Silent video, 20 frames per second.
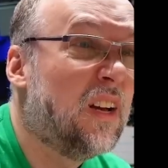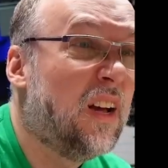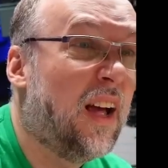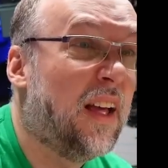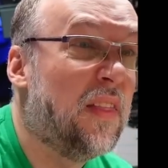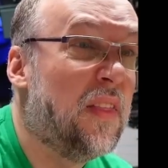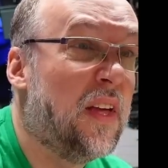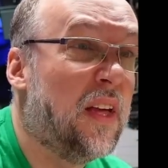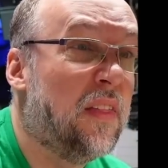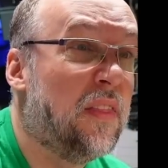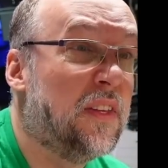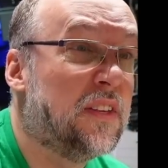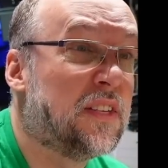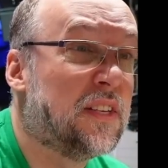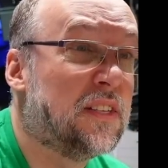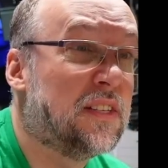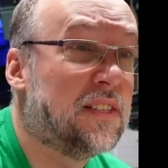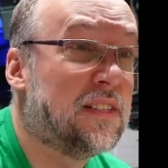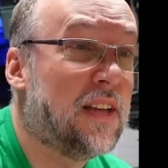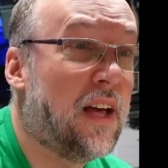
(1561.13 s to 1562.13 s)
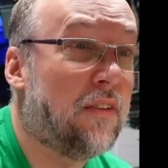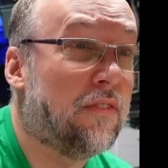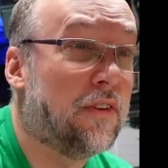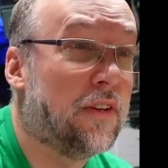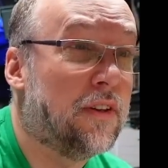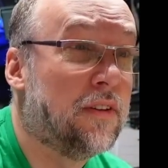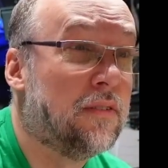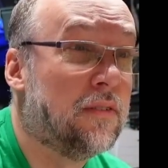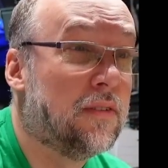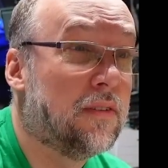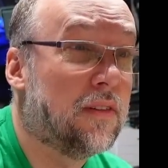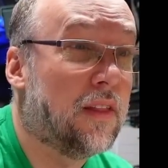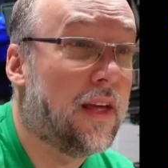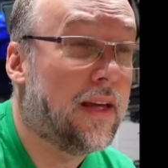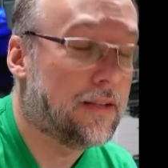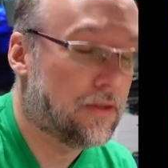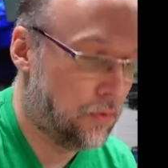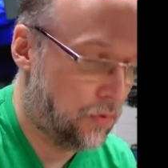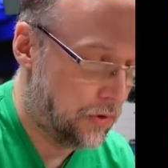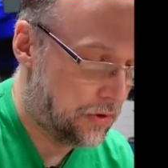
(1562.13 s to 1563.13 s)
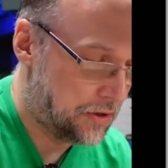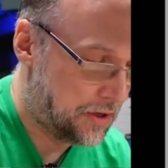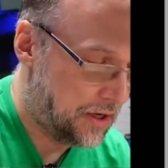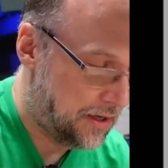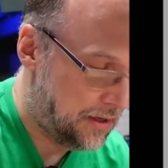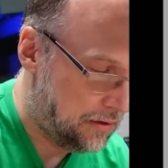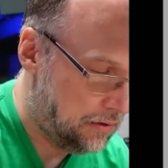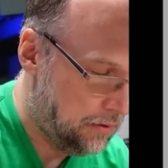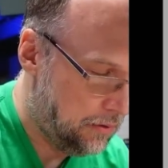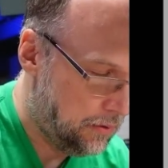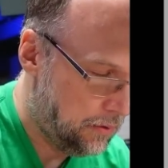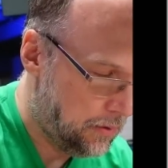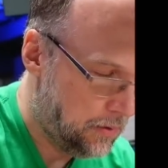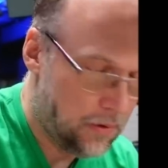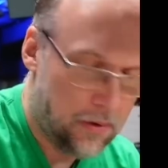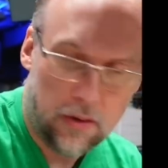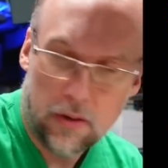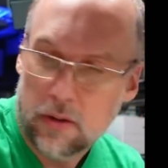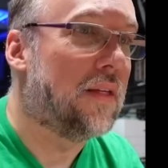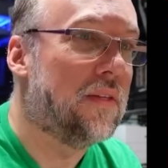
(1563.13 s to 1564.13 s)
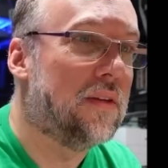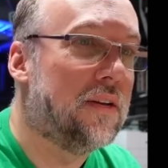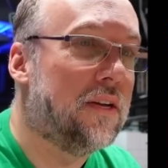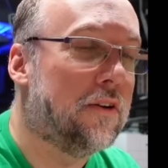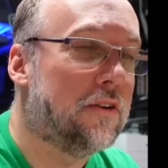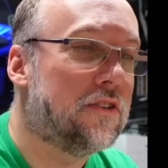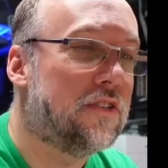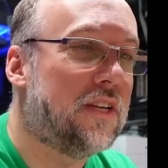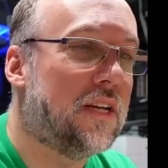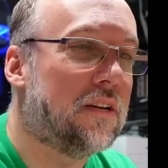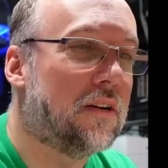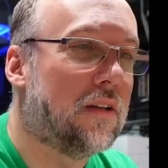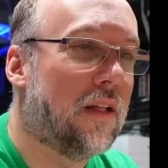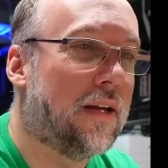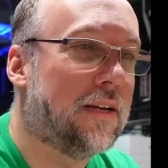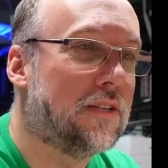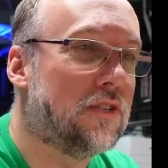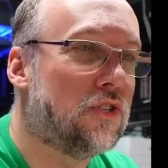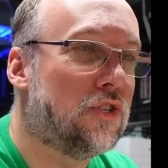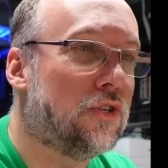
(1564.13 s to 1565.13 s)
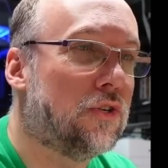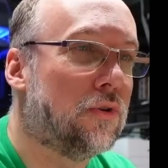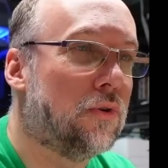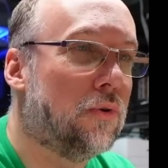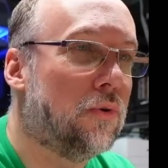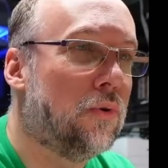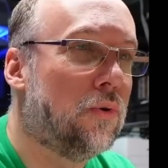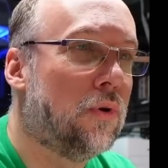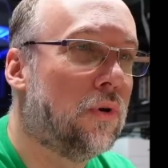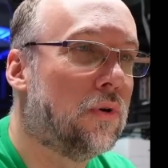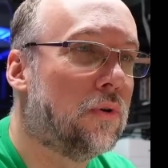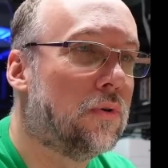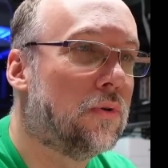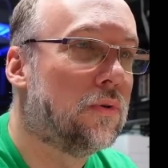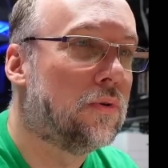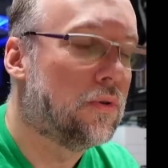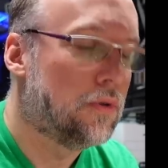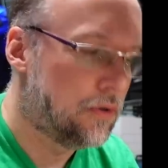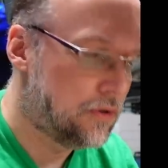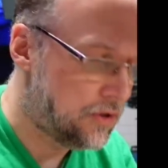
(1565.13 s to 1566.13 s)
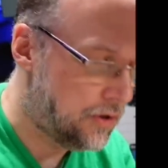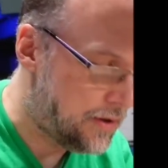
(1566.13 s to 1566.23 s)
And then this is 7, that's working. And then here's data line 2, so